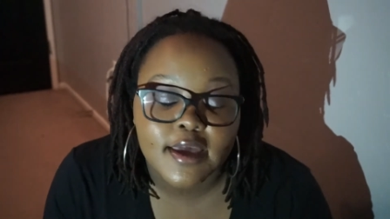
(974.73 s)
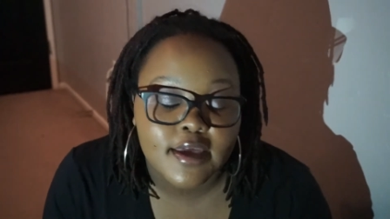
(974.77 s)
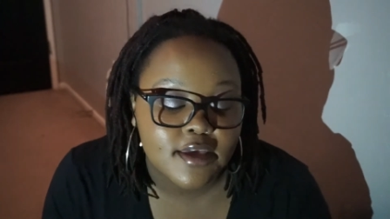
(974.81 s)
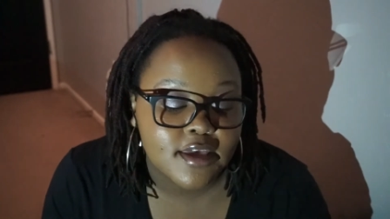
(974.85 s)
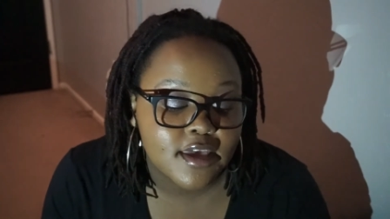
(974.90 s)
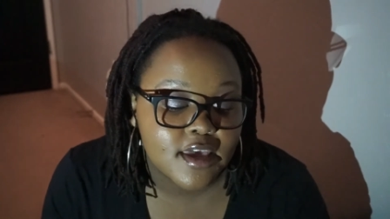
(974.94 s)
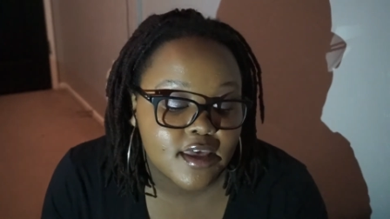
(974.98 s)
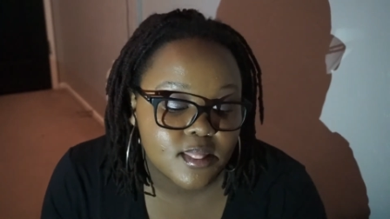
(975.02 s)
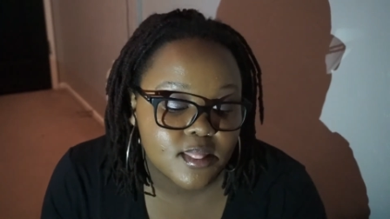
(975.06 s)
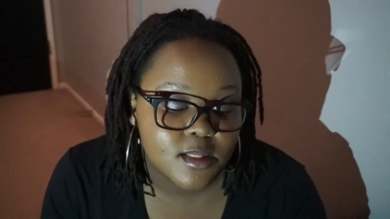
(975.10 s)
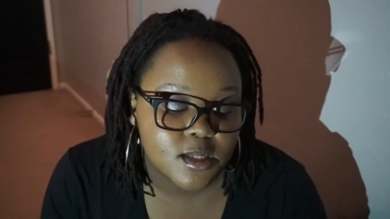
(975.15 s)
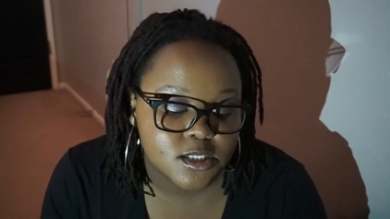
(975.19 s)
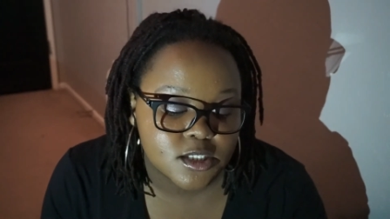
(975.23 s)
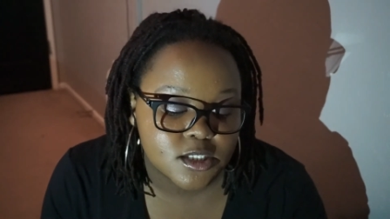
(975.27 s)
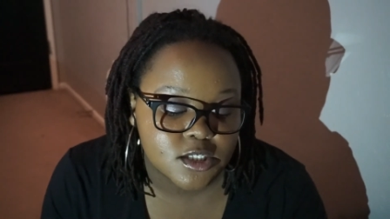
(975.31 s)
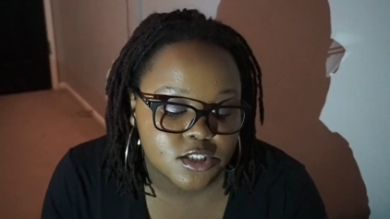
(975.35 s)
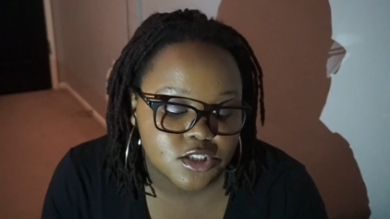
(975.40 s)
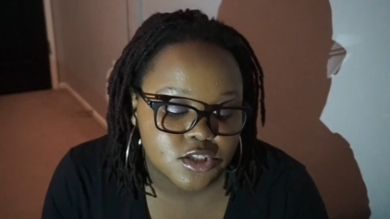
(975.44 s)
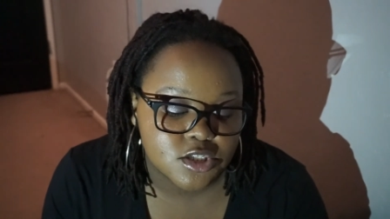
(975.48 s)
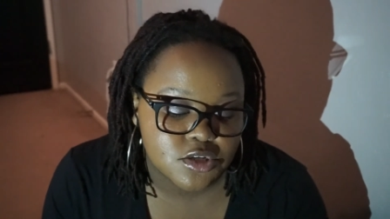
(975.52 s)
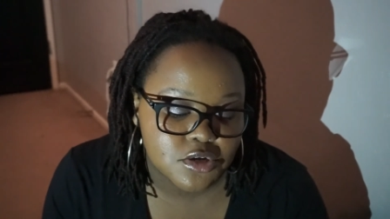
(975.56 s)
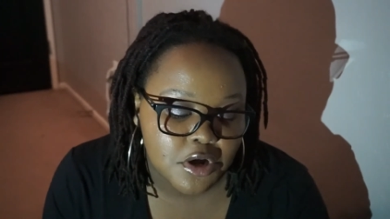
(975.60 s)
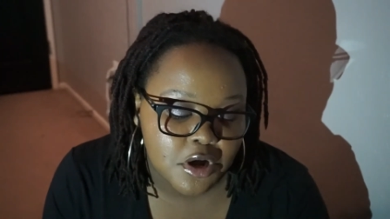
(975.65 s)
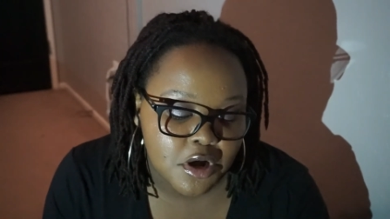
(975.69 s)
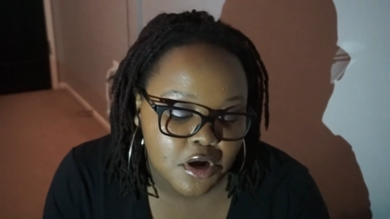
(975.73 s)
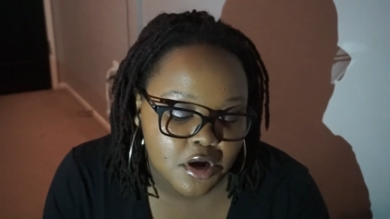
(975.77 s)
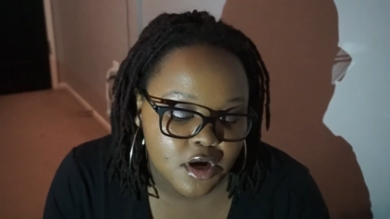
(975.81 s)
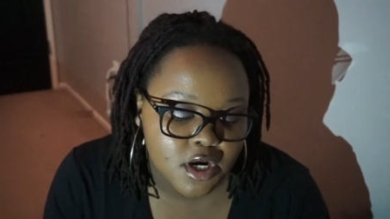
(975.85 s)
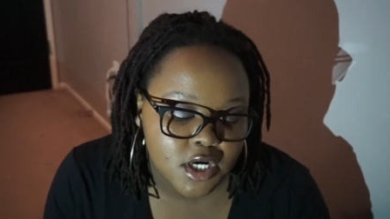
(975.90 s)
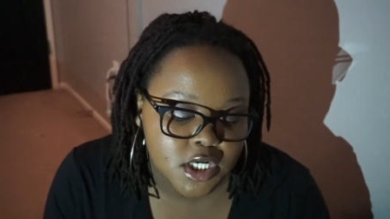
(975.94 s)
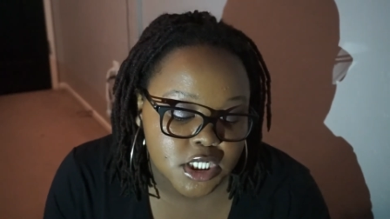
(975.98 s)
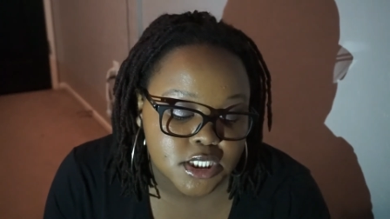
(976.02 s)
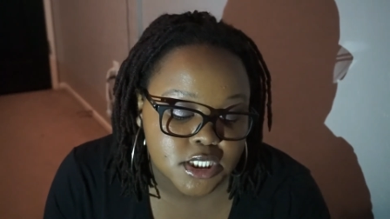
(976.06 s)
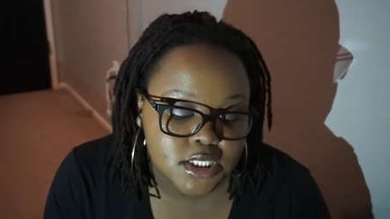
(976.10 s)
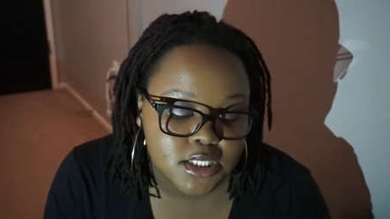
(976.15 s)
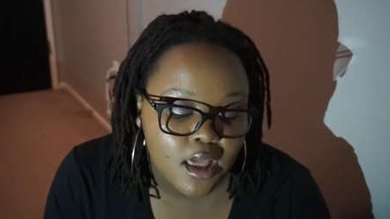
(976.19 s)
Again, this is
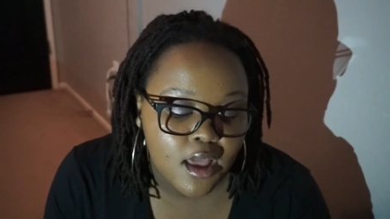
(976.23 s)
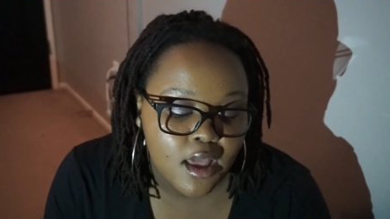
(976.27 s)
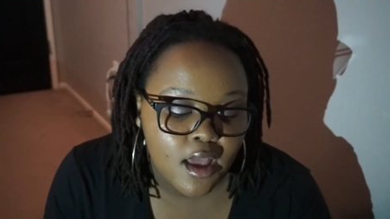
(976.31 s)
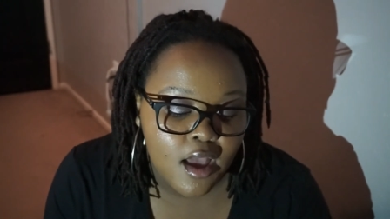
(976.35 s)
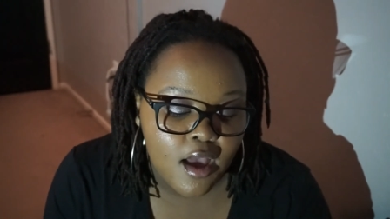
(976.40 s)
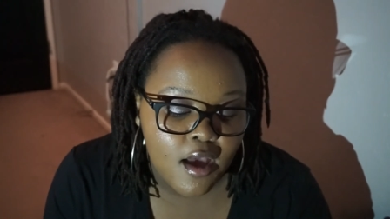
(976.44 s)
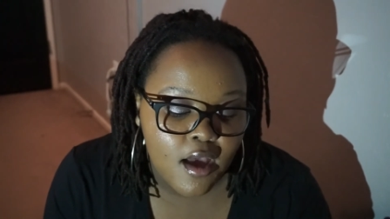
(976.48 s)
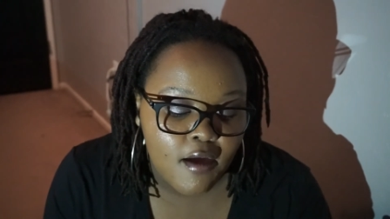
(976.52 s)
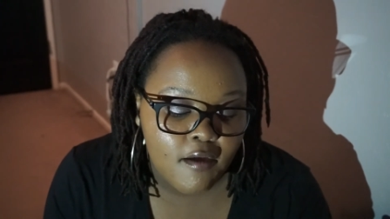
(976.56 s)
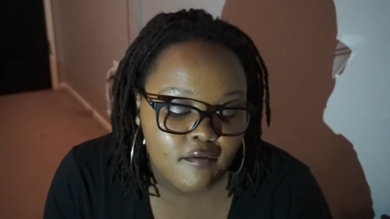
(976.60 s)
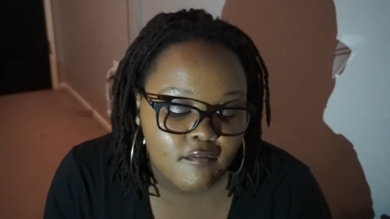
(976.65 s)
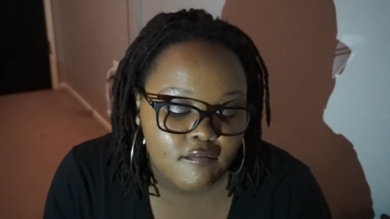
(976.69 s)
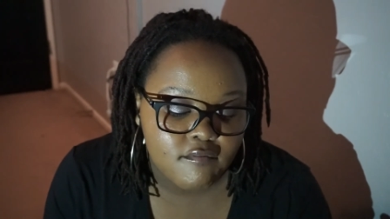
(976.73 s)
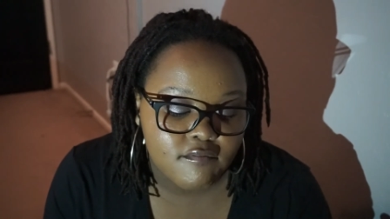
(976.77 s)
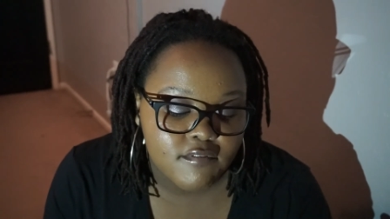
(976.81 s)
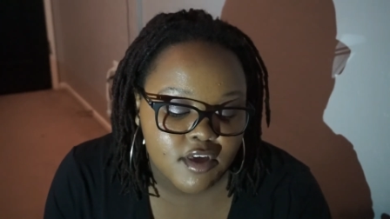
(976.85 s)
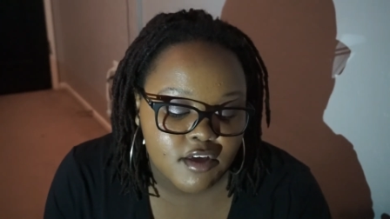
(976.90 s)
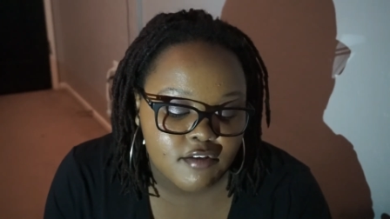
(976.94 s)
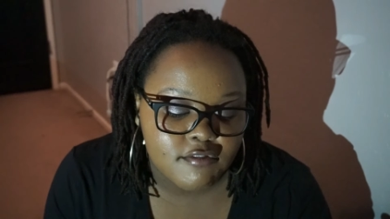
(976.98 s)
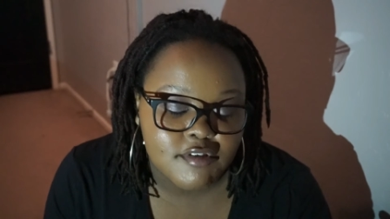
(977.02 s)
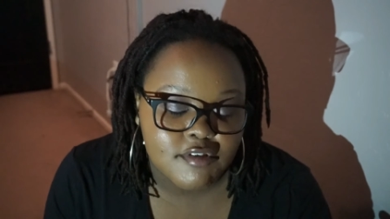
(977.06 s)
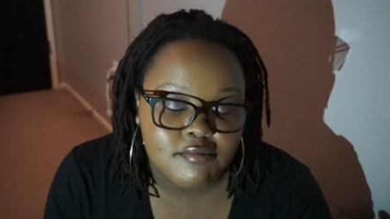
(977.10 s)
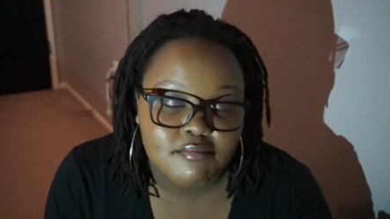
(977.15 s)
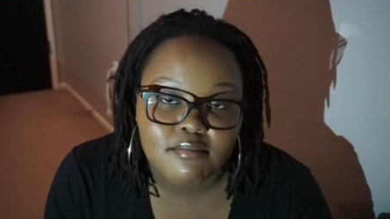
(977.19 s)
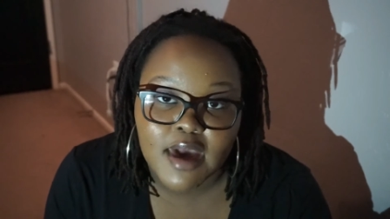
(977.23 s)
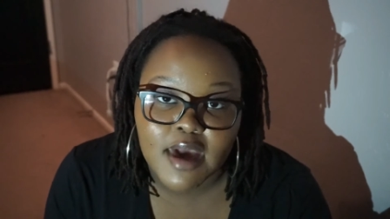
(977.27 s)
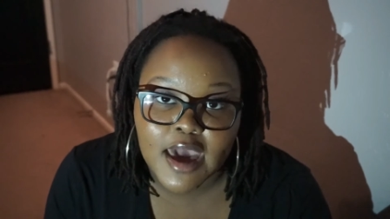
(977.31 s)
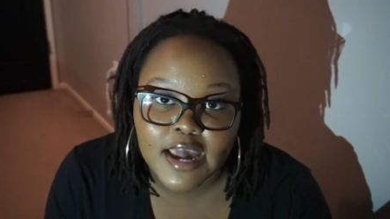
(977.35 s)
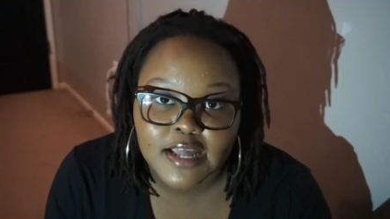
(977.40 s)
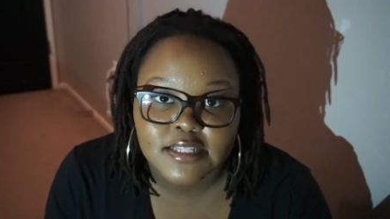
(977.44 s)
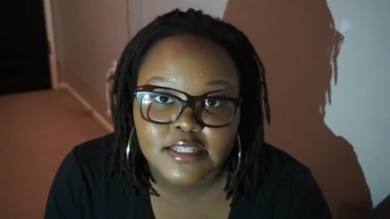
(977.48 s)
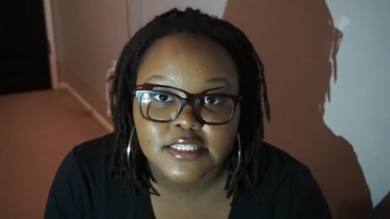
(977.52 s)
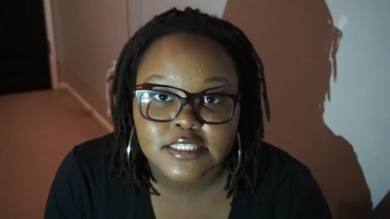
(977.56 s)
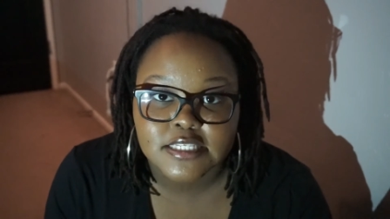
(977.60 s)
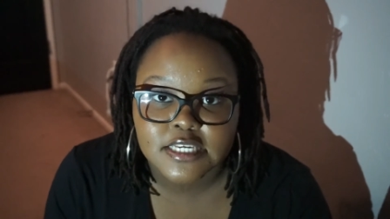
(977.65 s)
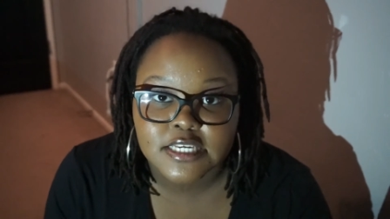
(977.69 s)
Nars Velvet
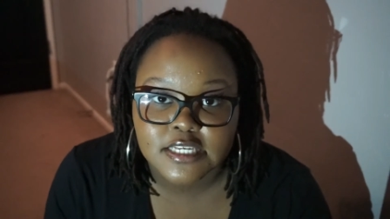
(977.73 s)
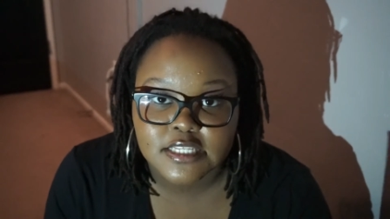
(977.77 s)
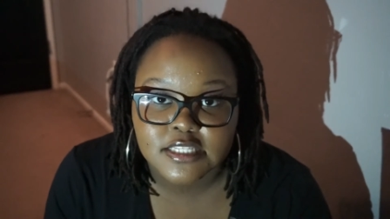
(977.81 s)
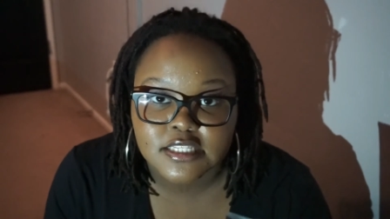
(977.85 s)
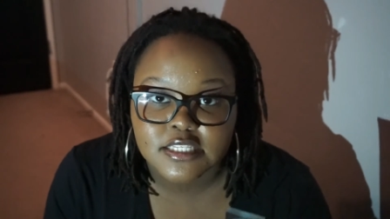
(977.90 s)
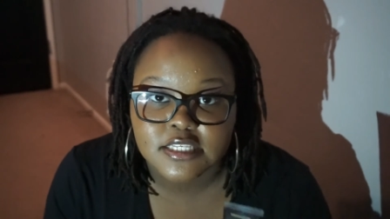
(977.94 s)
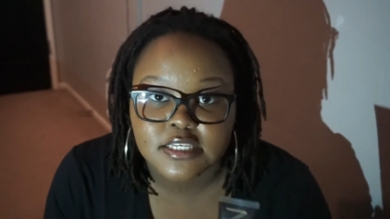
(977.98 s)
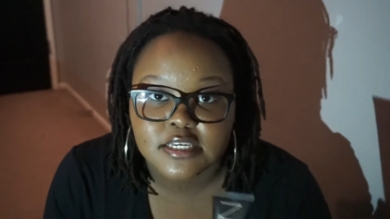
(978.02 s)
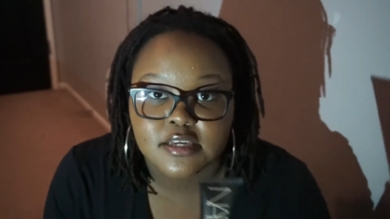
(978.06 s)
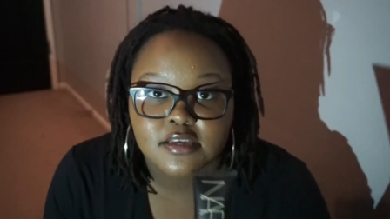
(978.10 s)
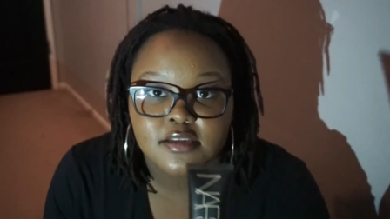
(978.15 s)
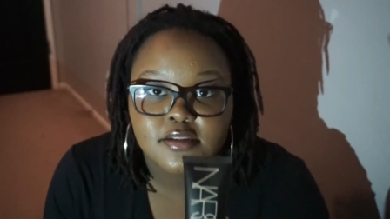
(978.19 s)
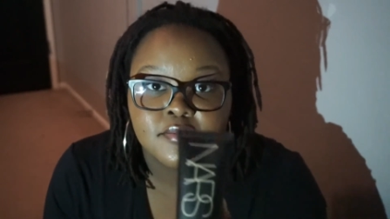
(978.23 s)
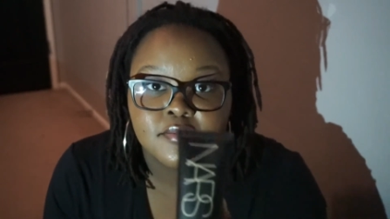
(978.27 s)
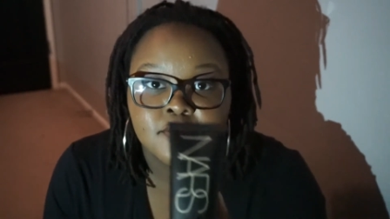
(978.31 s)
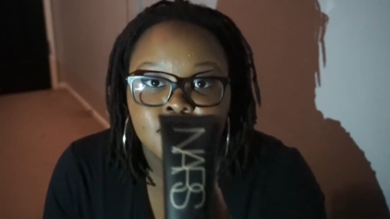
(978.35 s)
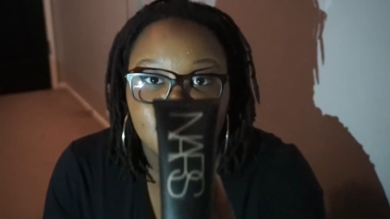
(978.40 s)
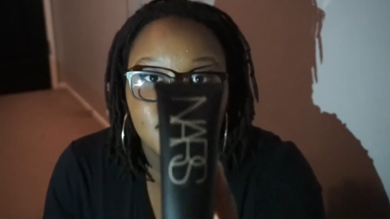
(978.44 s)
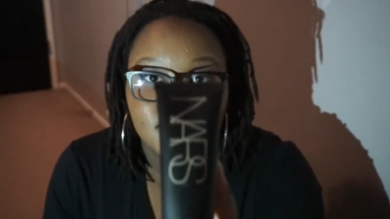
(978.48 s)
Matte Skin Tint.